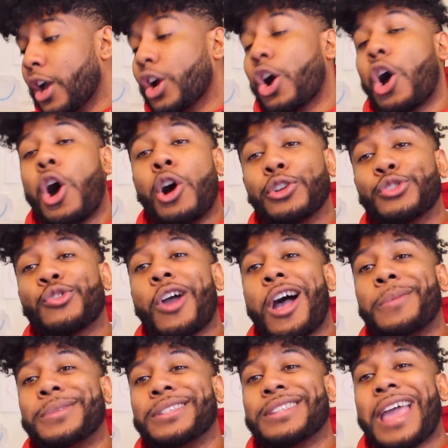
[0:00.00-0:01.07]
Call
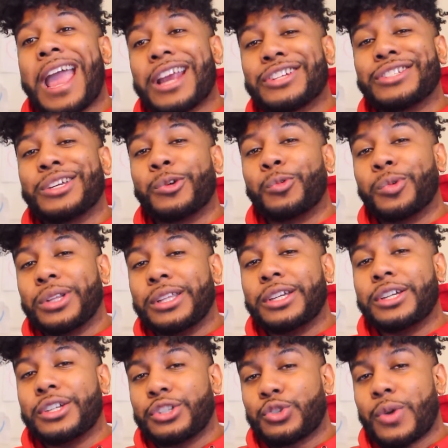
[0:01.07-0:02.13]
Drops is actually a really
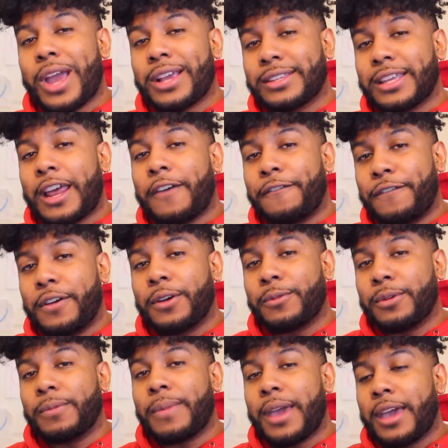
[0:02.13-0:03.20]
good track that I fuck
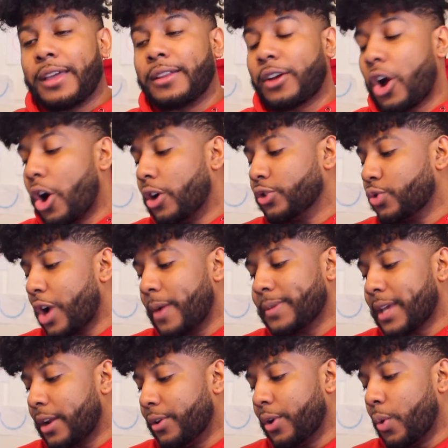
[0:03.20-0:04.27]
with, man. Call
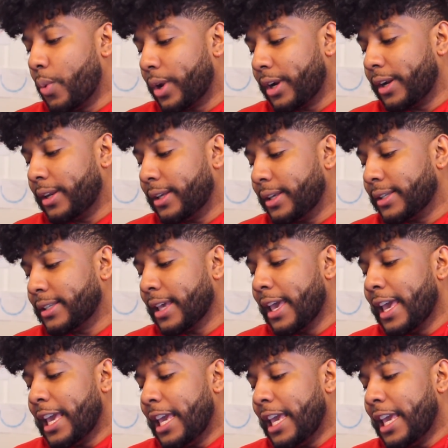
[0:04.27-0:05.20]
Drops, I don't know what it is.